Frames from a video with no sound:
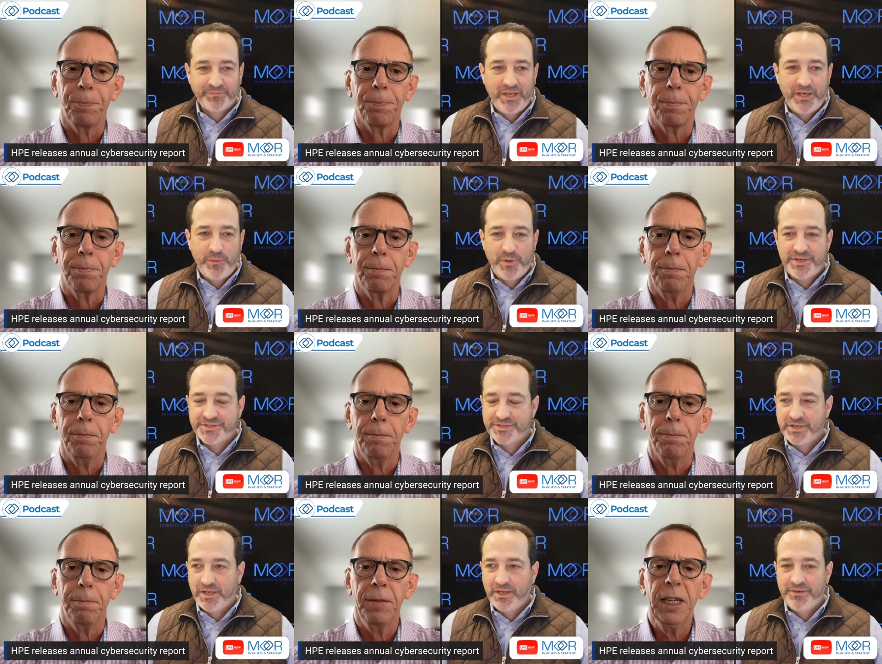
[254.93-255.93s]
Speaker 1: anyways,
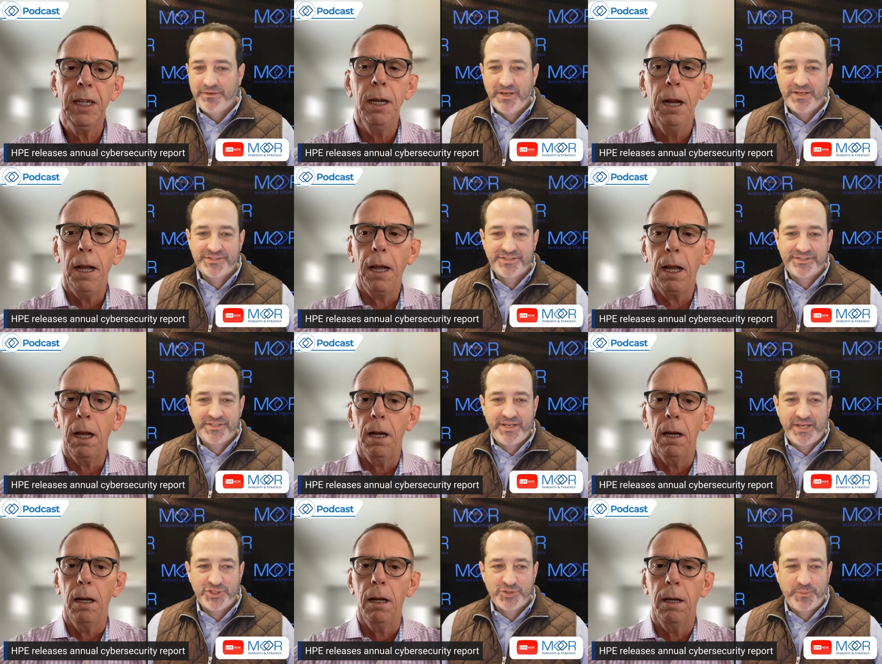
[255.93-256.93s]
uh, nice to
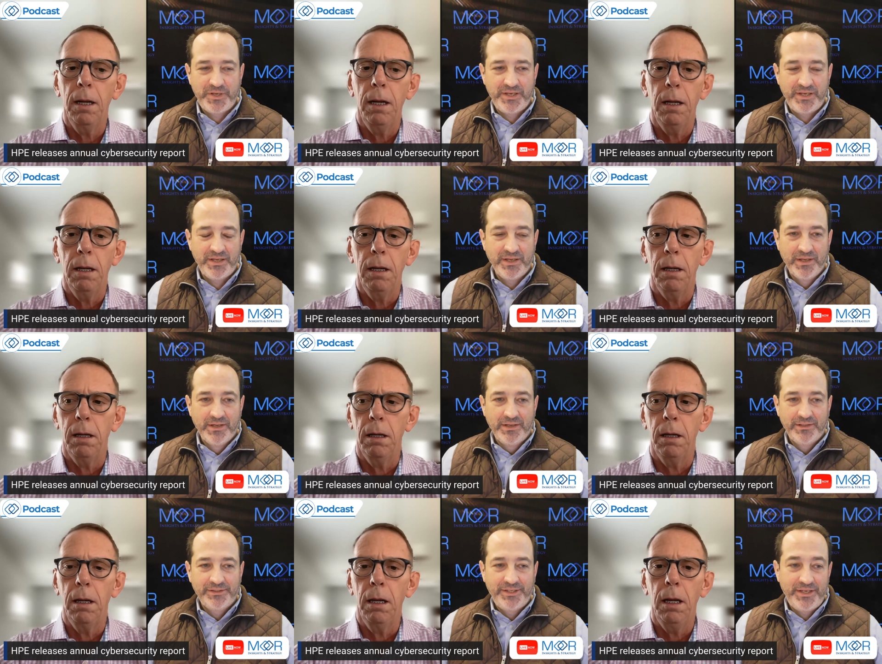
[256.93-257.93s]
see HP
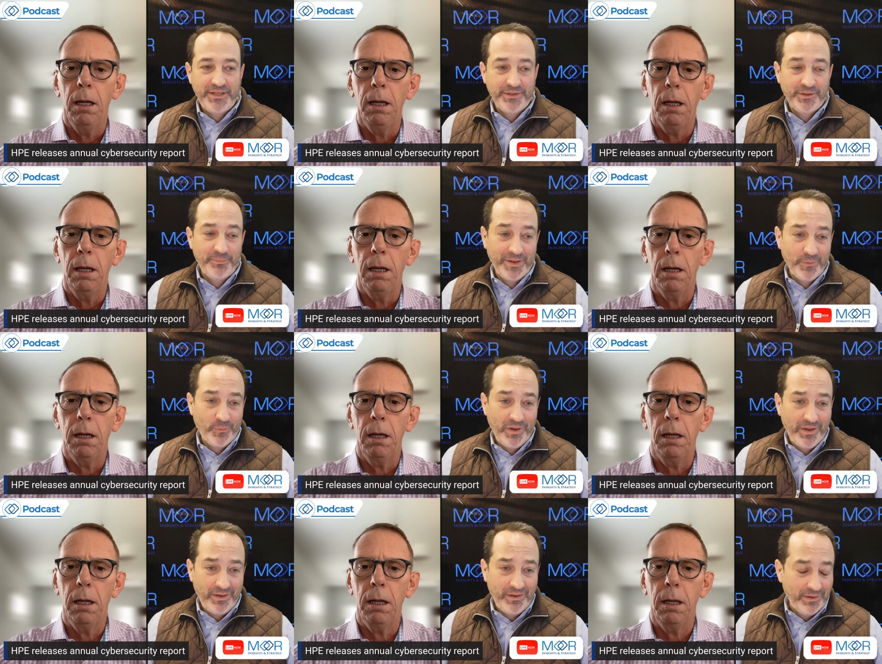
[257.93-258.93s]
leaning in there. And by the
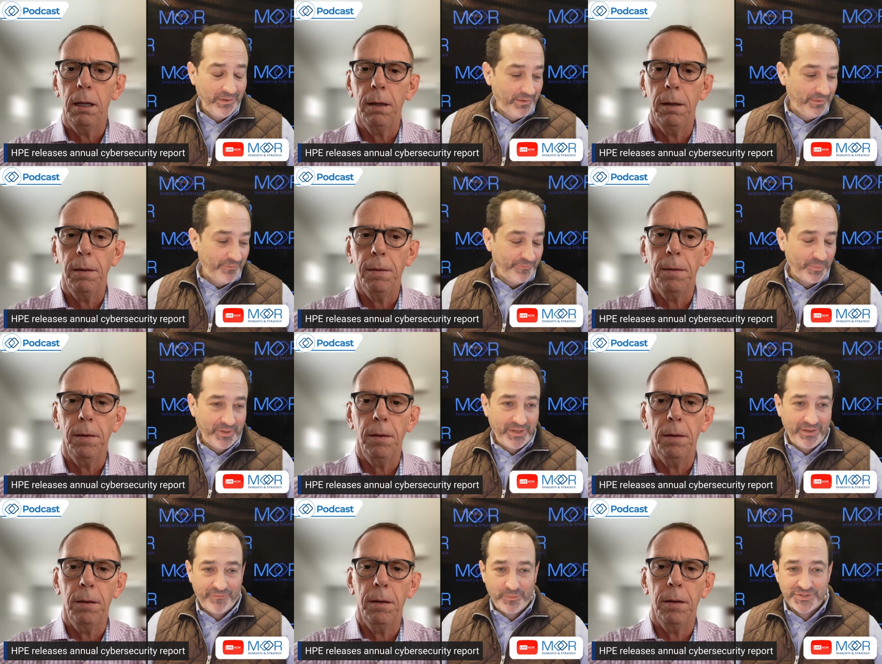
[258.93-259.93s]
way, from
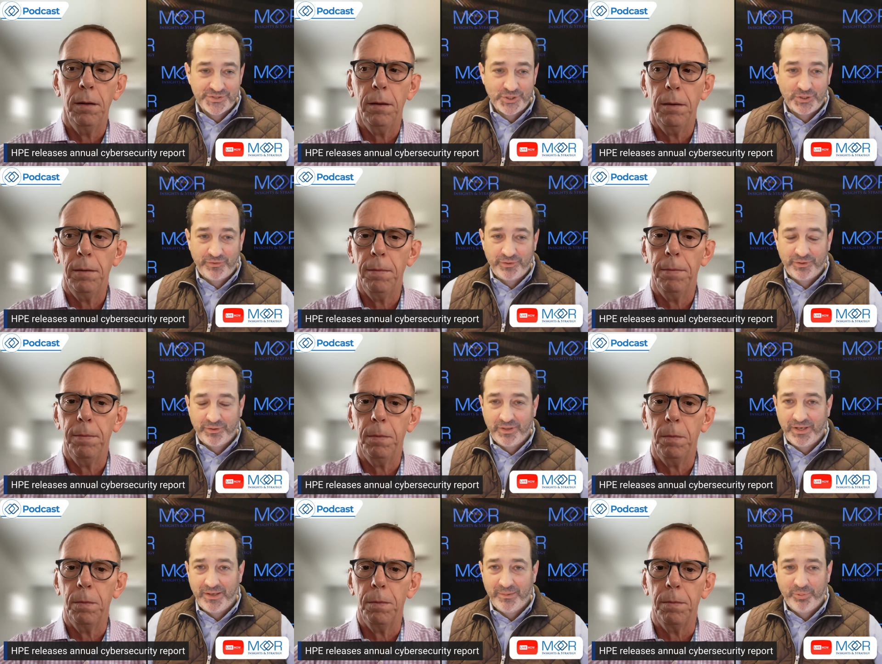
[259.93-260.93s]
a from a server
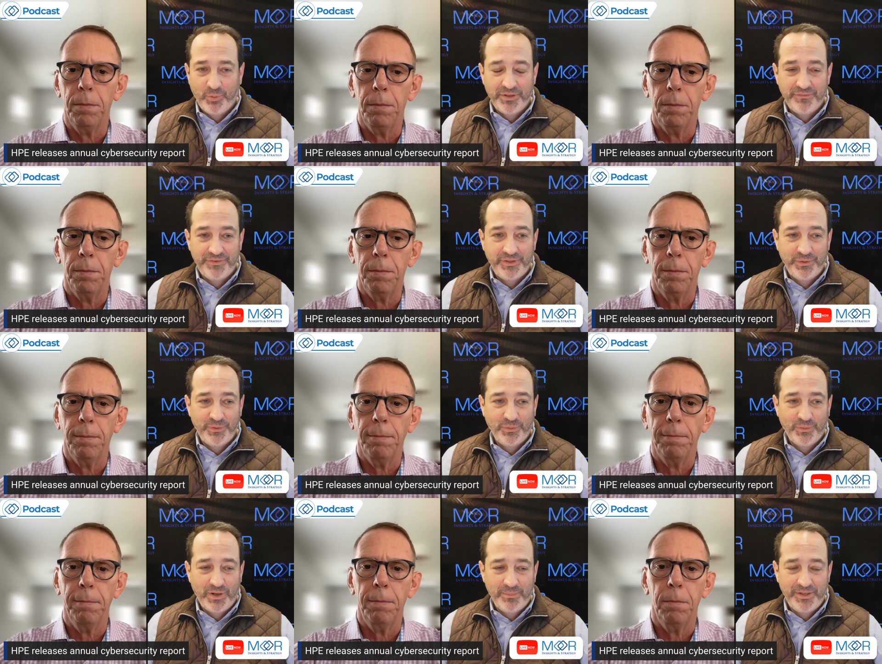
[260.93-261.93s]
uh, point of
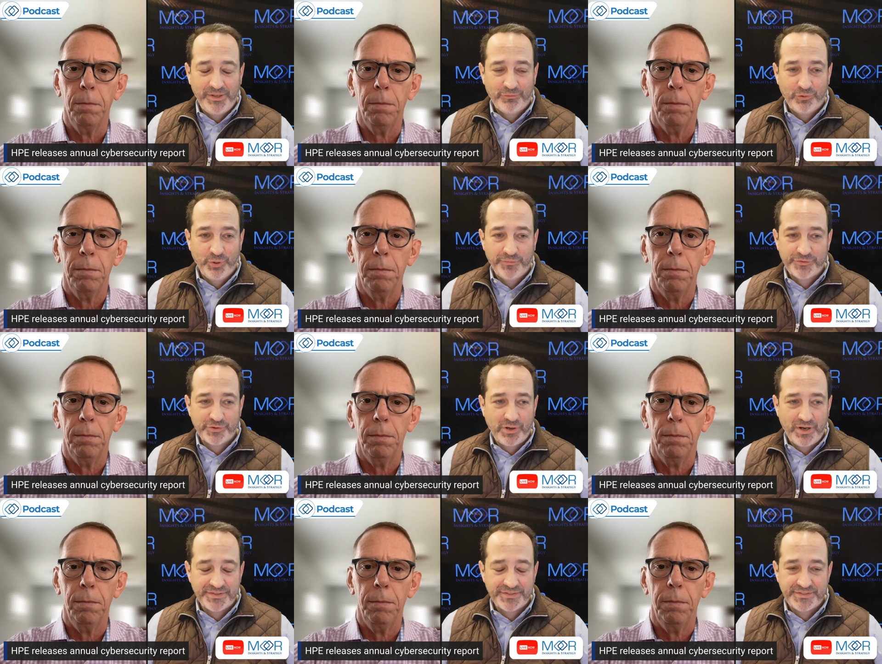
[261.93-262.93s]
view, I mean Root of
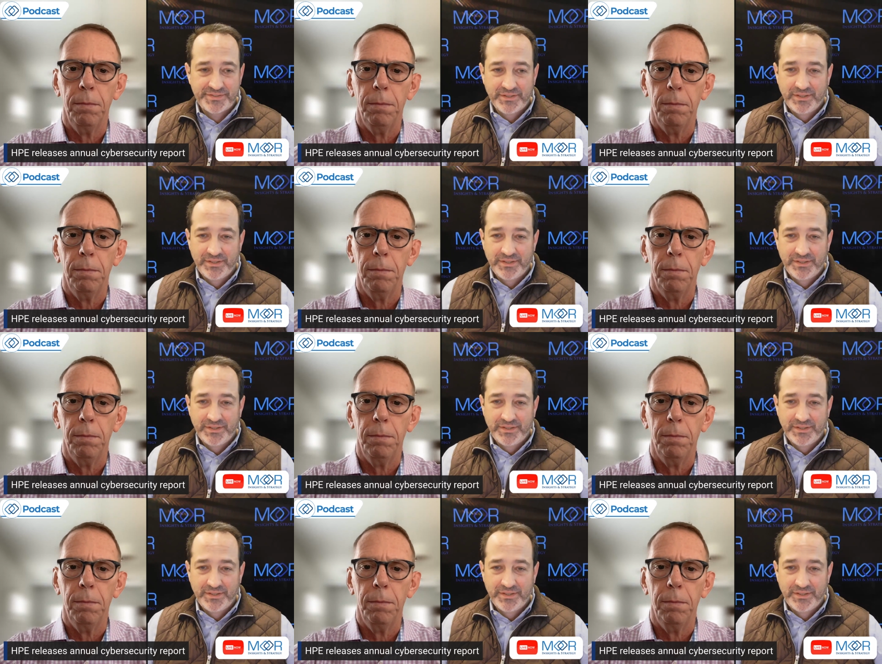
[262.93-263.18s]
Trust